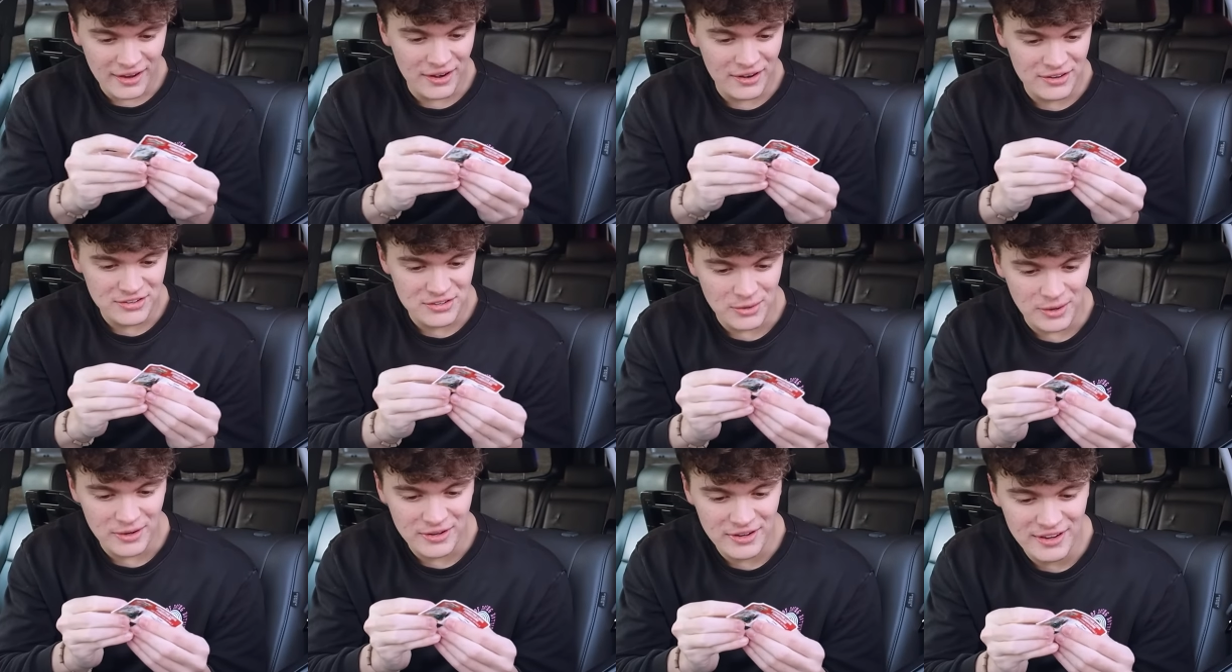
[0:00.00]

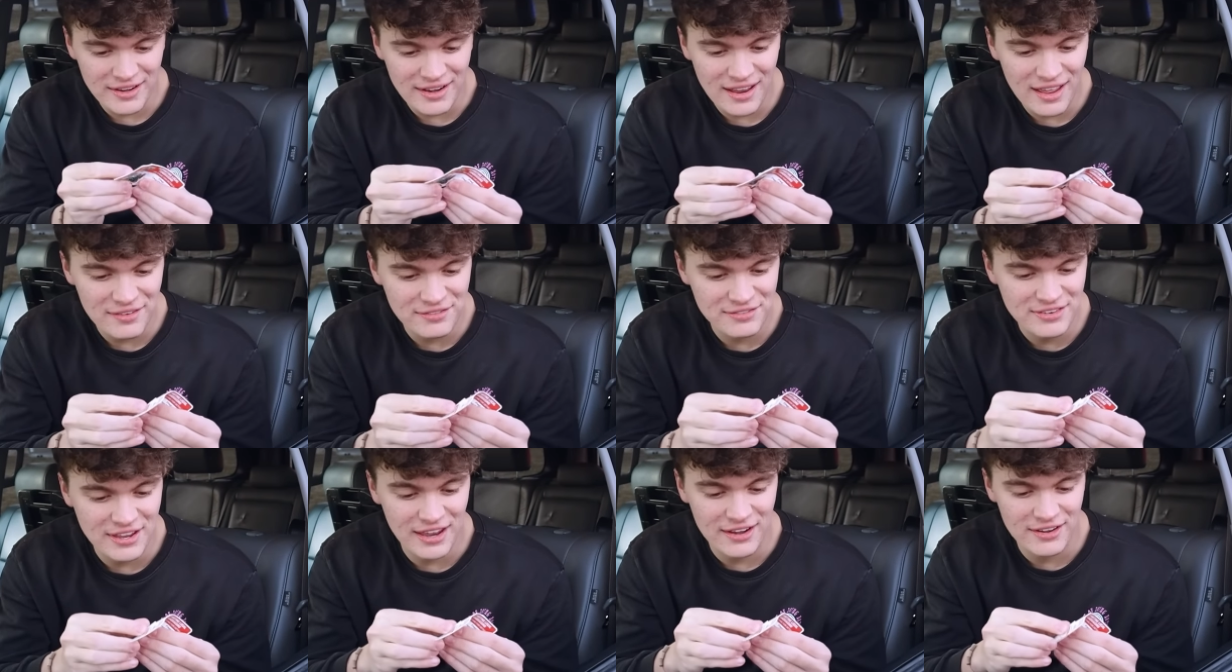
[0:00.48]
Here, so I didn't
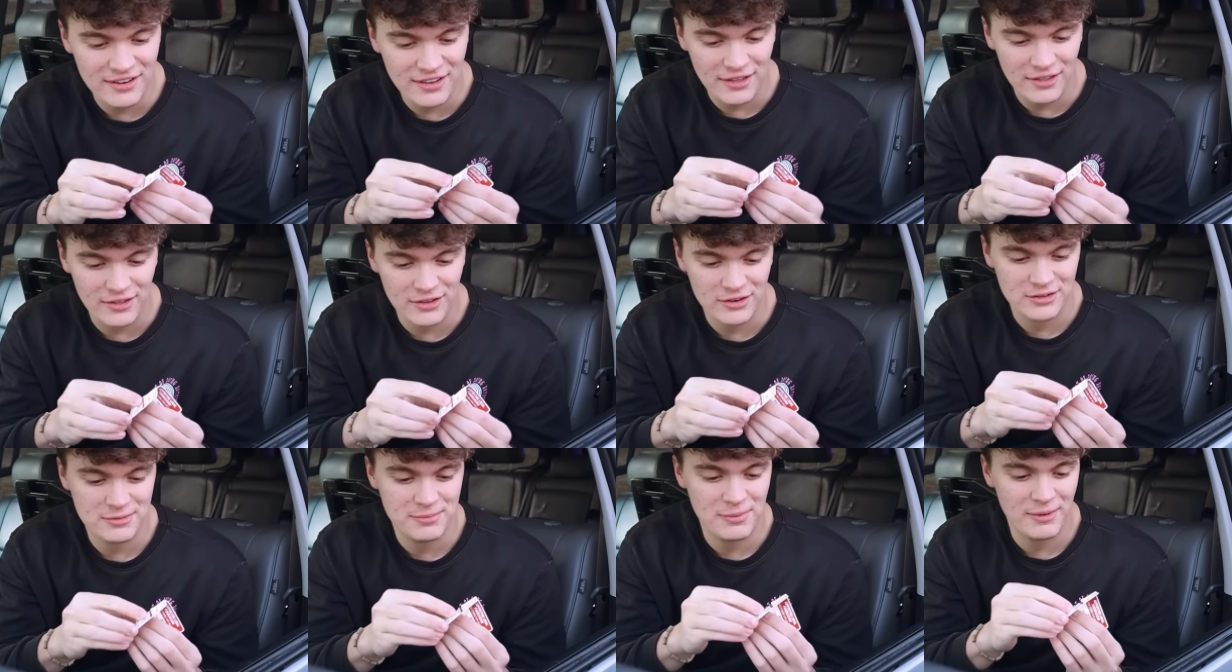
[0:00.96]
have
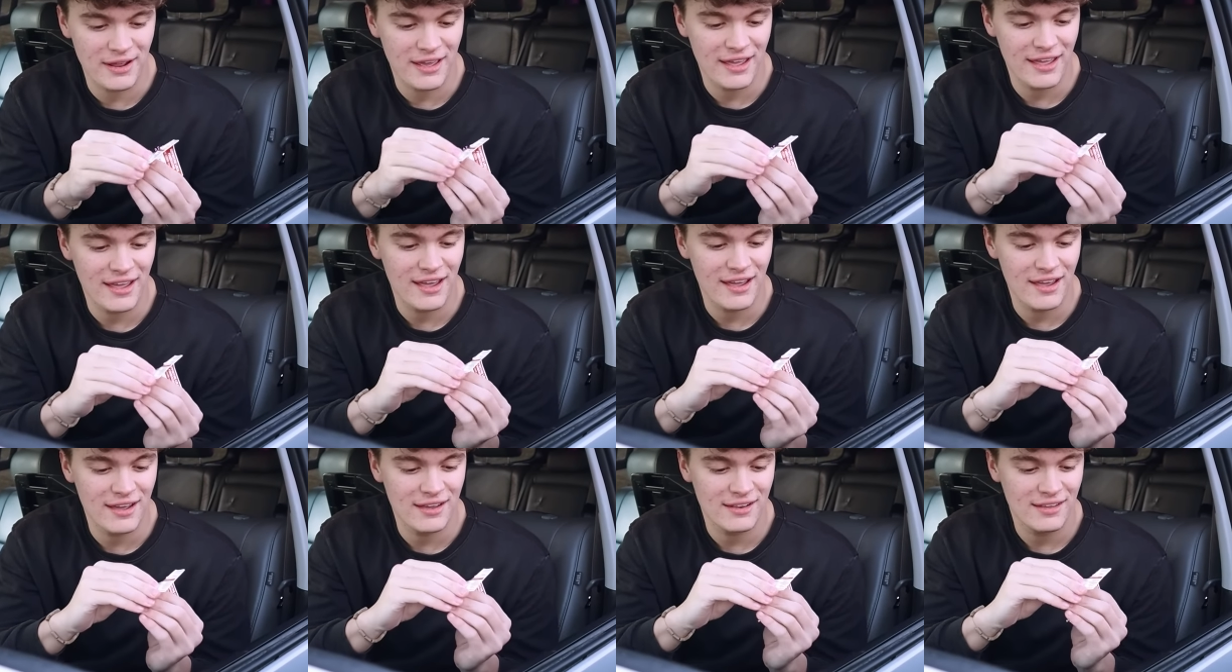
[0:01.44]
$10, but
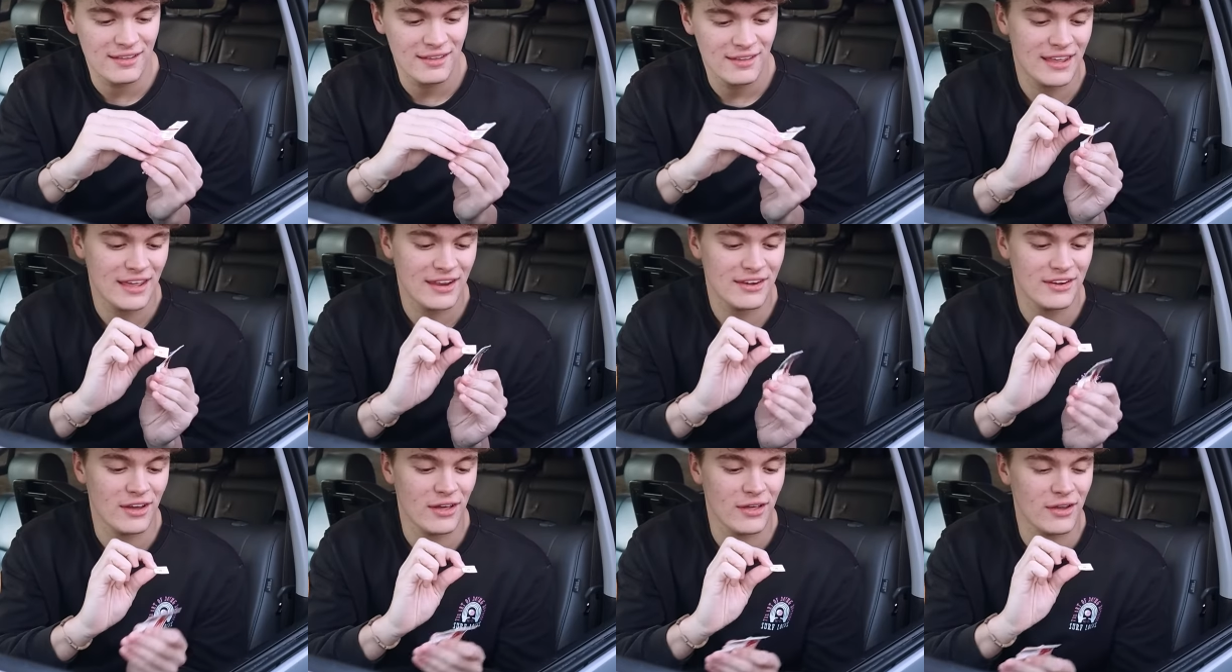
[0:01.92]
I had
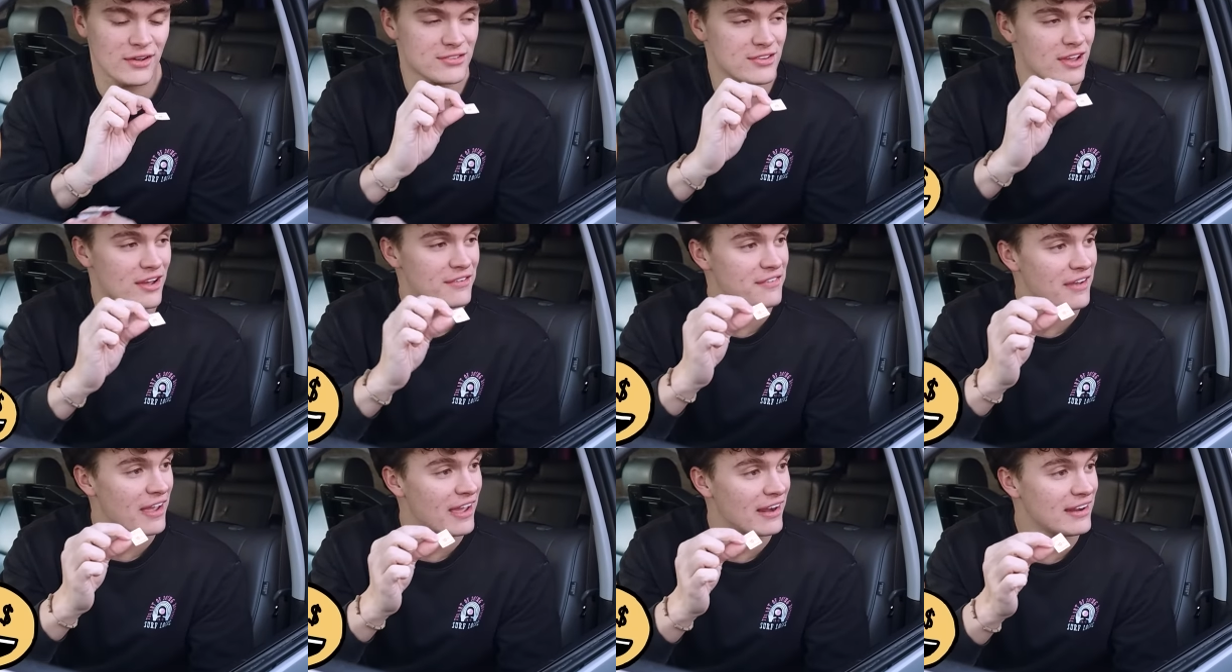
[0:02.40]
$10
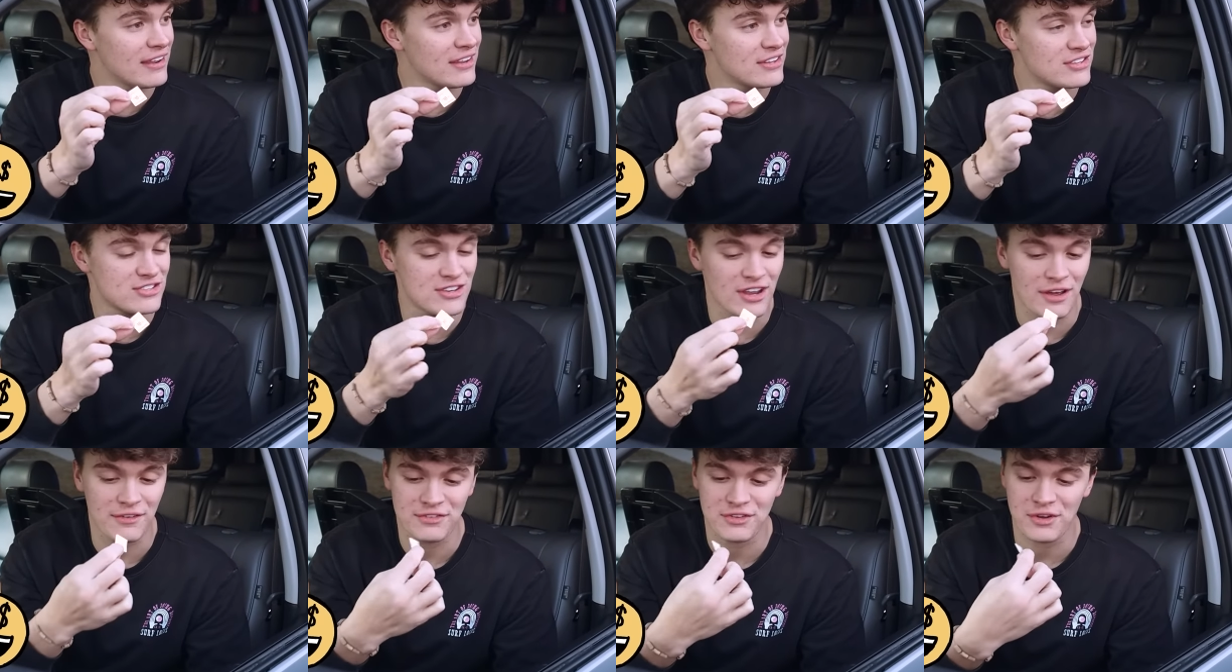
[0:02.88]
off any
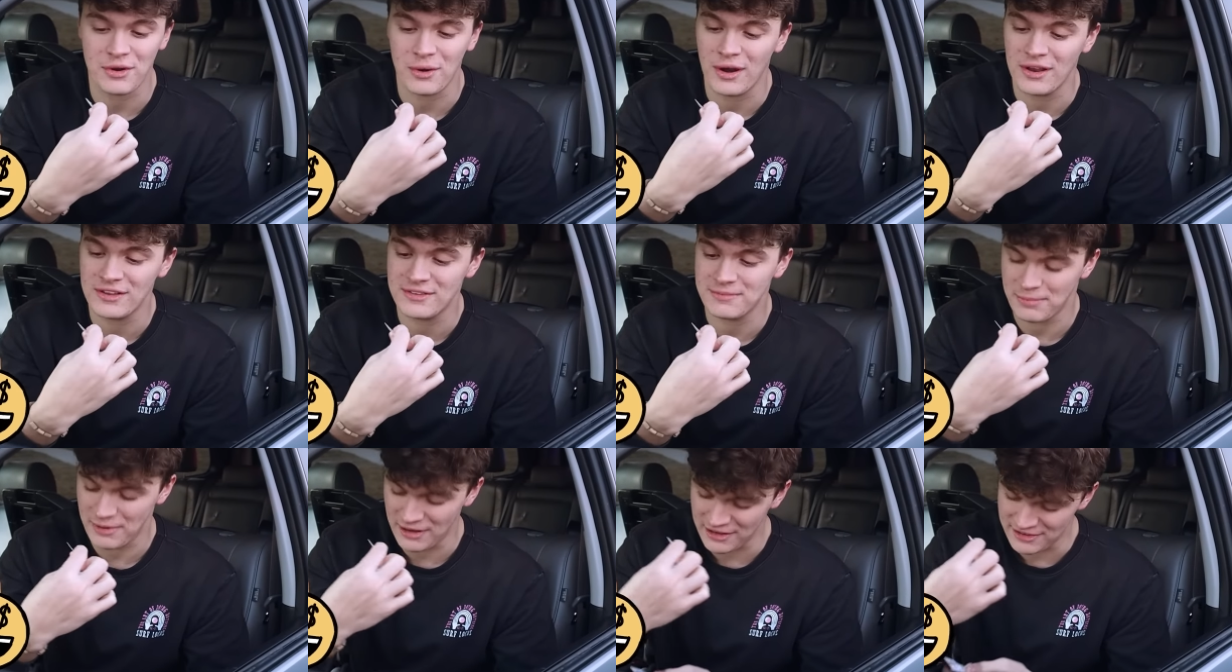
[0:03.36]
stuffed
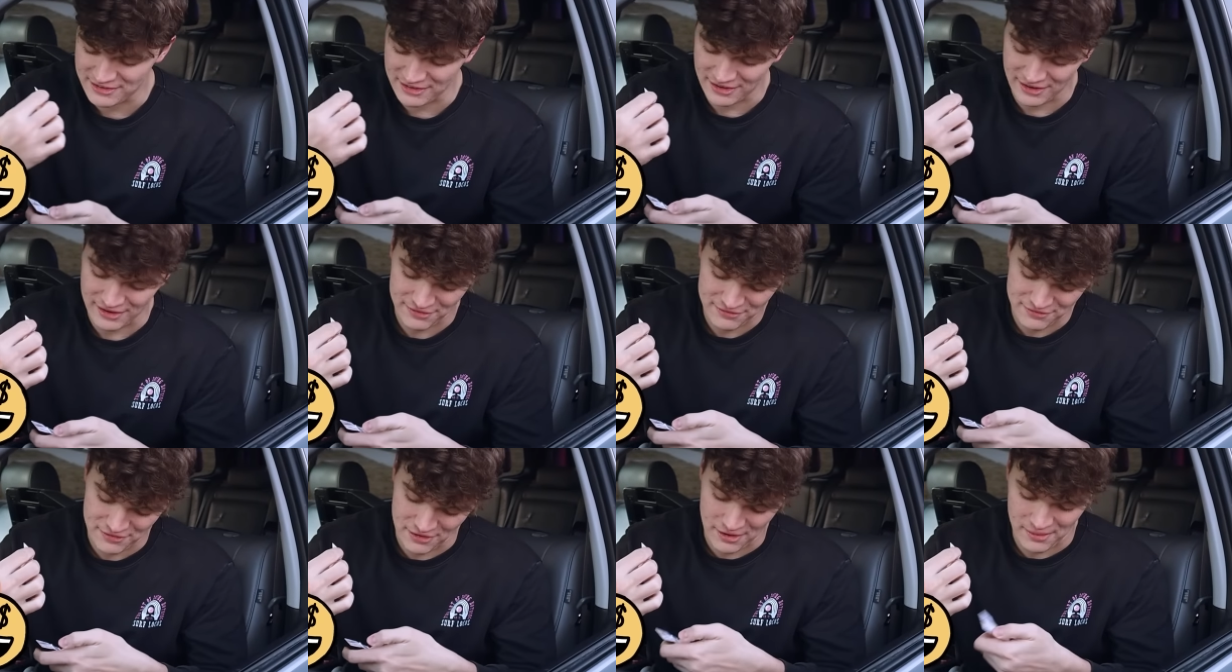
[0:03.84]
crust
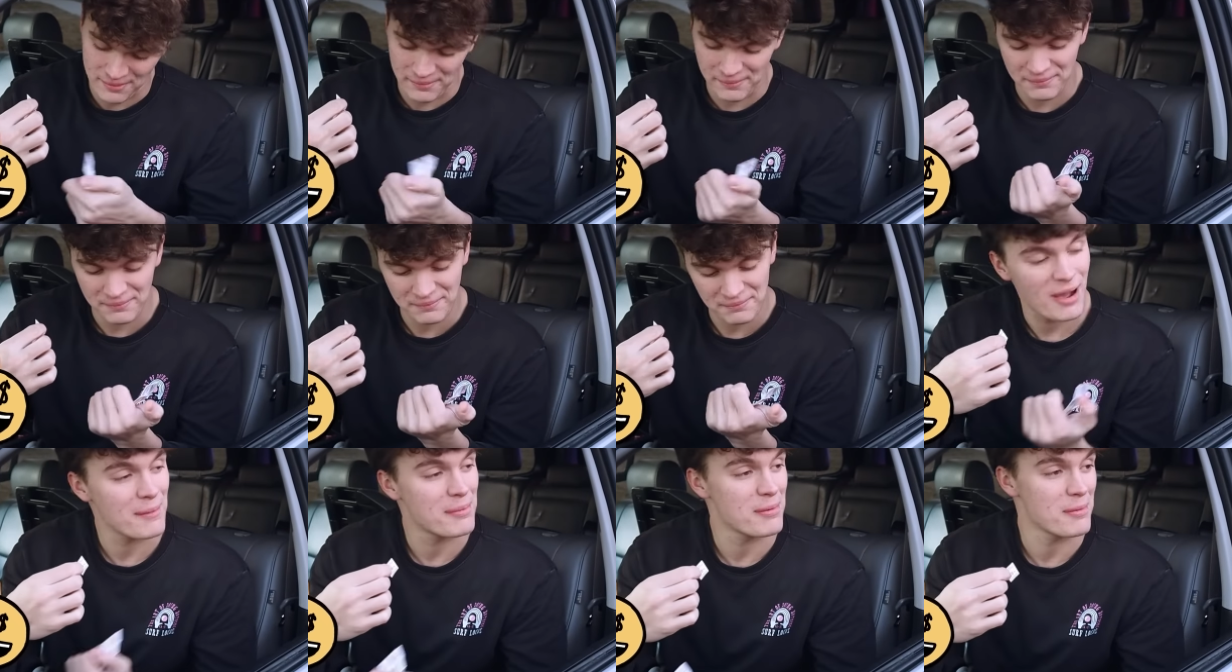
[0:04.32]
pizza
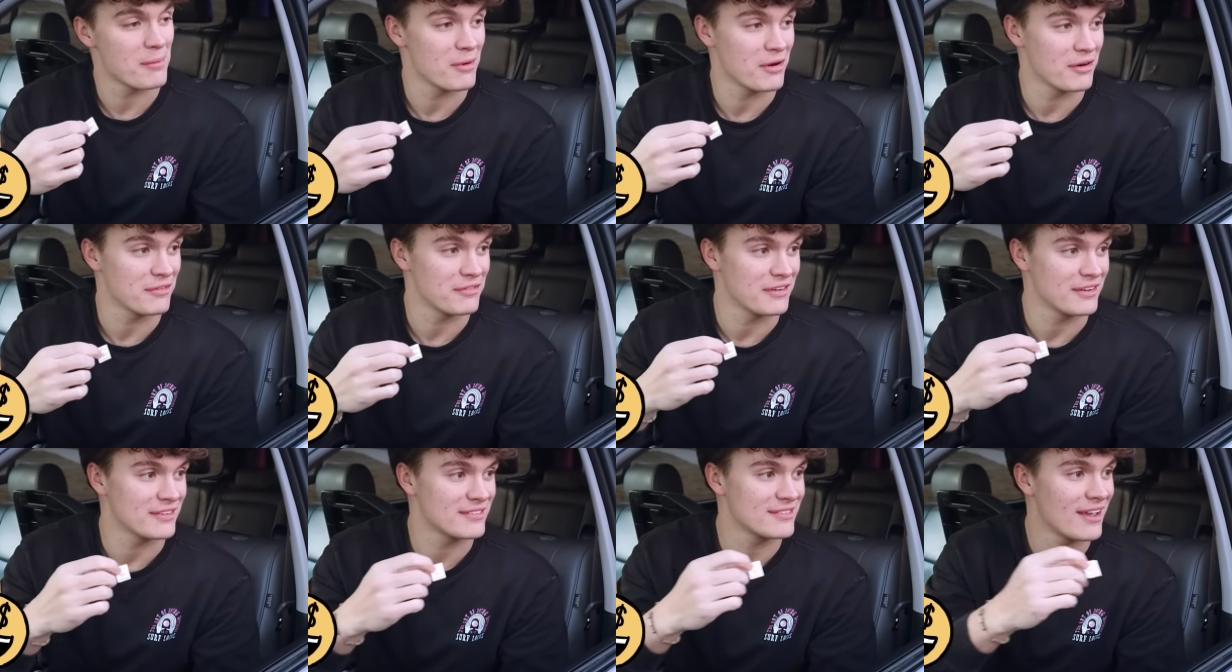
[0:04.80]
from Papa
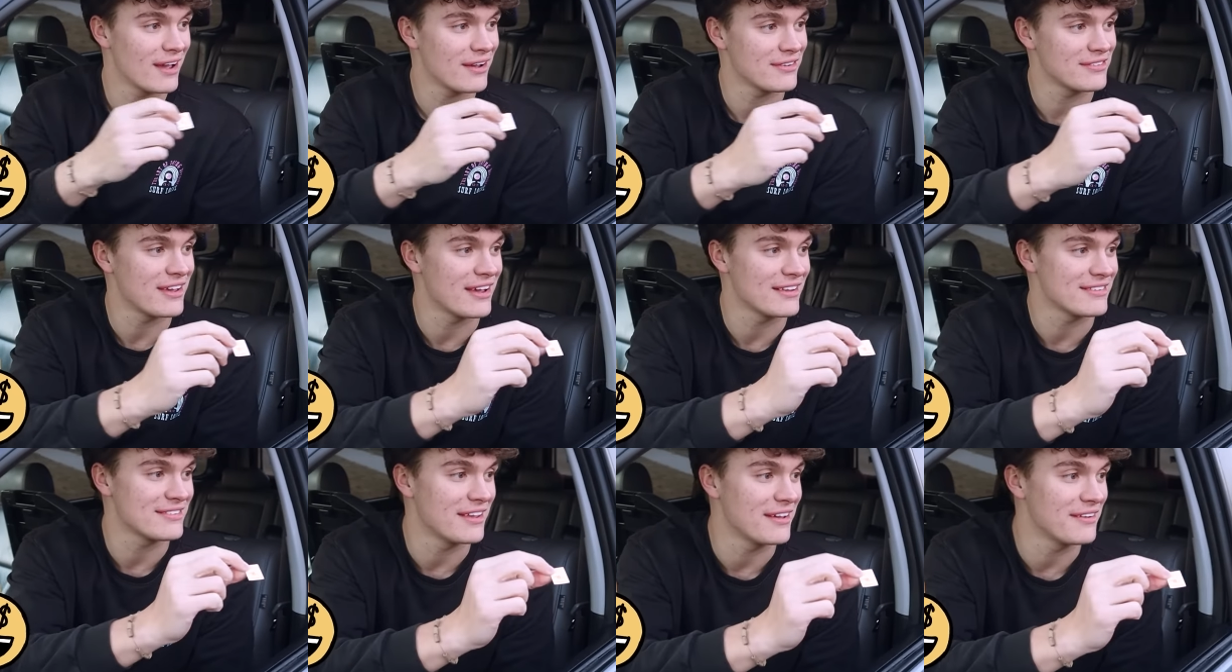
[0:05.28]
Murphy's.
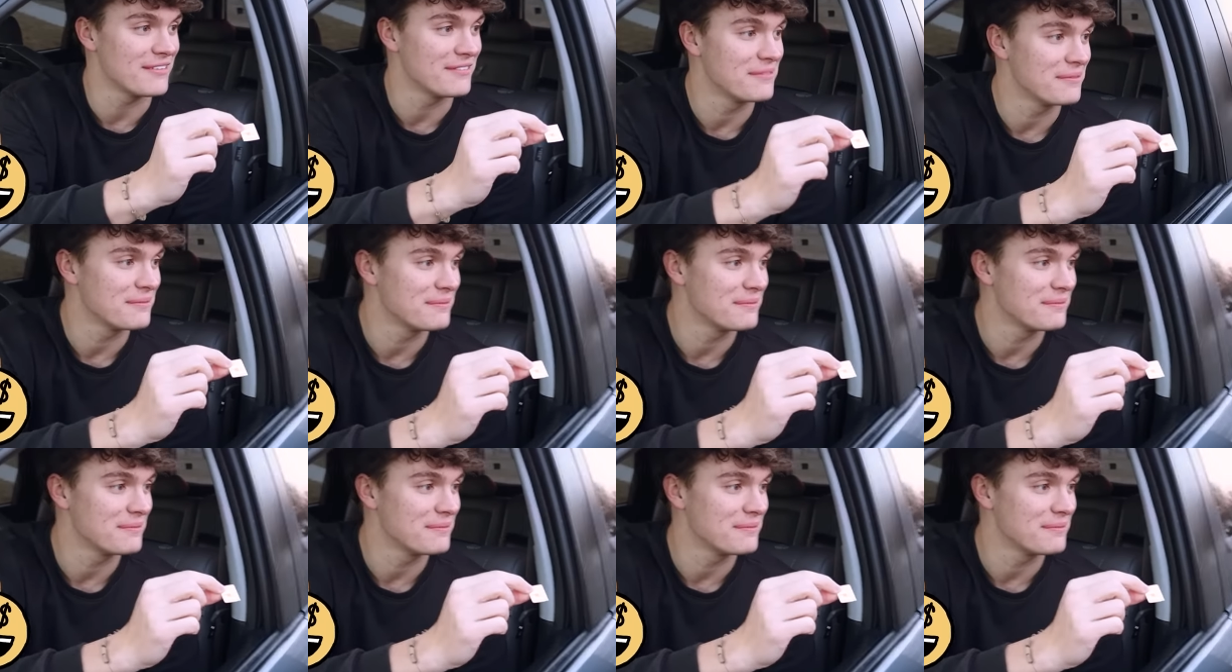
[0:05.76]
How's that sound?